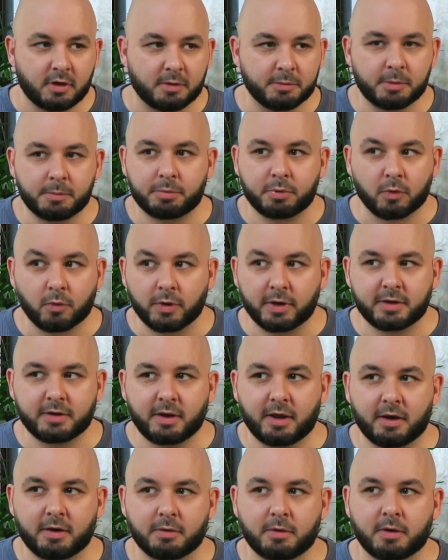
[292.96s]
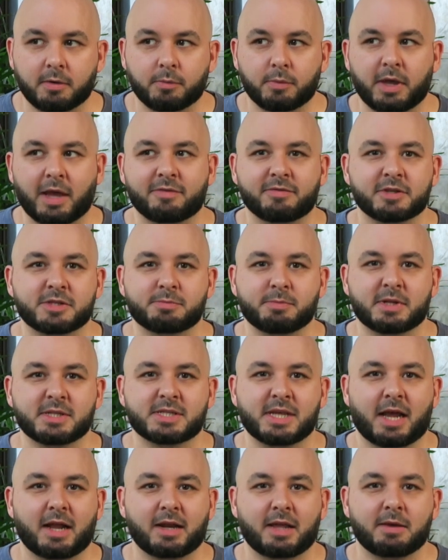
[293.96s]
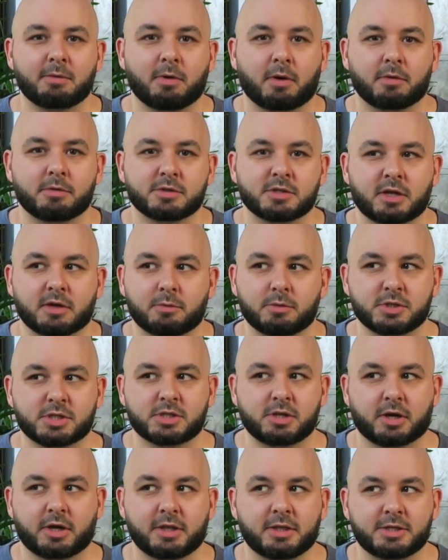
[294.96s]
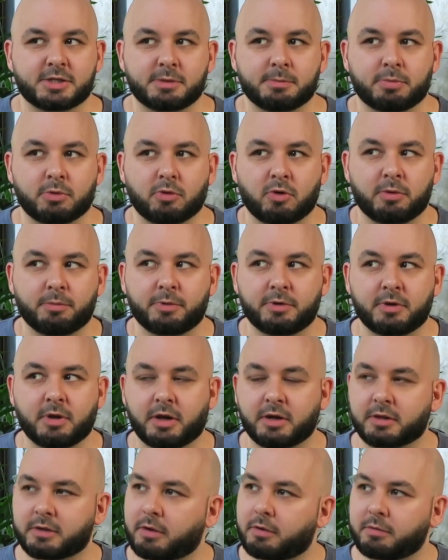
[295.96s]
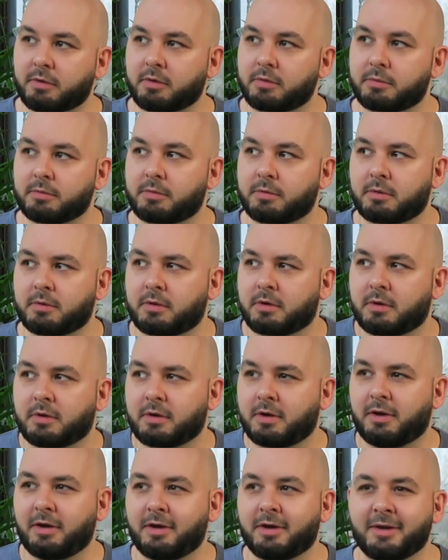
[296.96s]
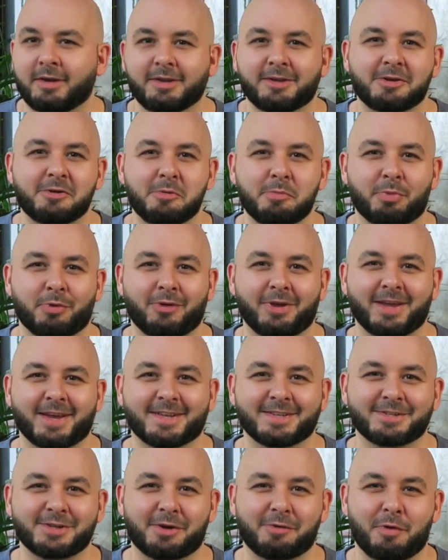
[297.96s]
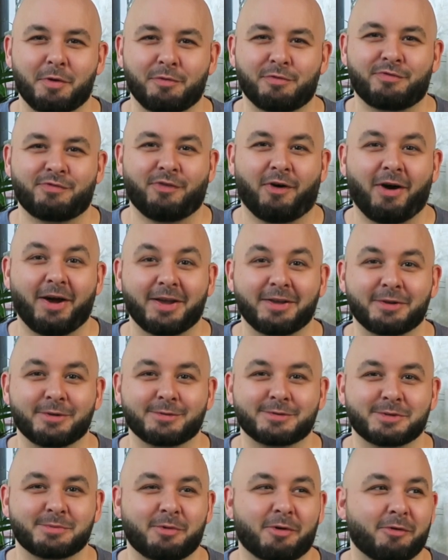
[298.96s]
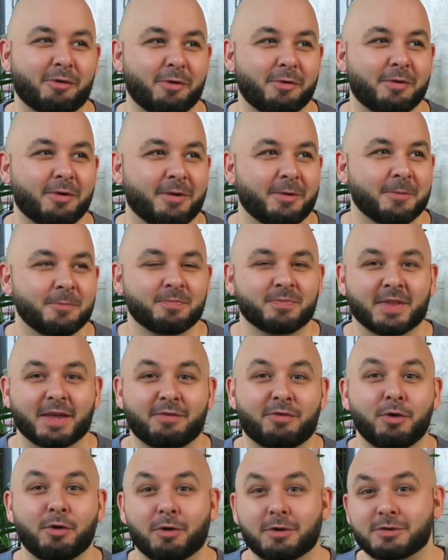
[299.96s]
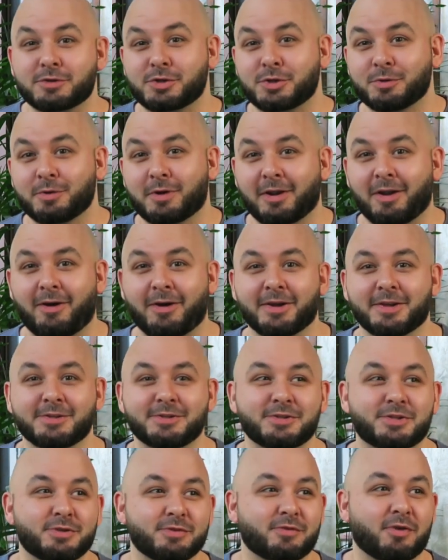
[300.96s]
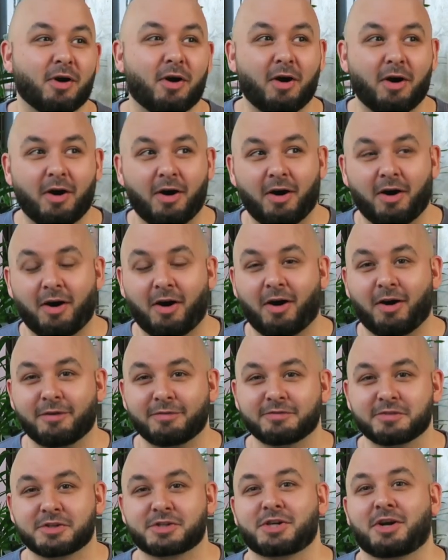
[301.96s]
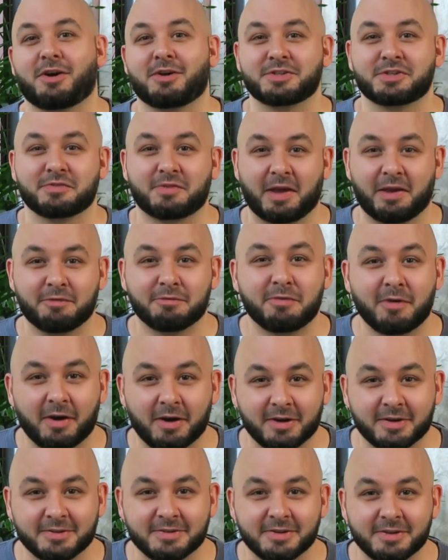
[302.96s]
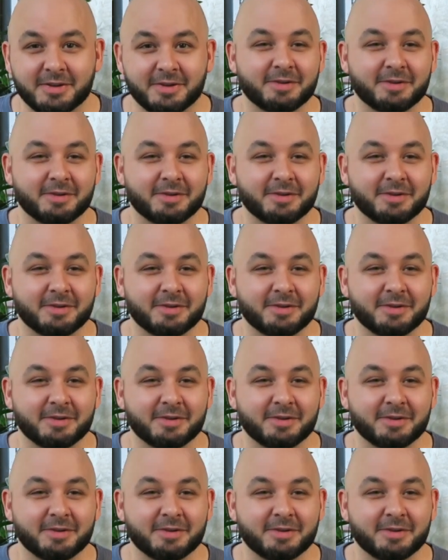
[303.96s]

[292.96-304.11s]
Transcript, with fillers: I'm employed now. And we have this mentality where it's like we're stuck in this employment, and I don't know your employer can turn around and fire you tomorrow. If you've got 2 clients, you've got half the chance of getting fucked,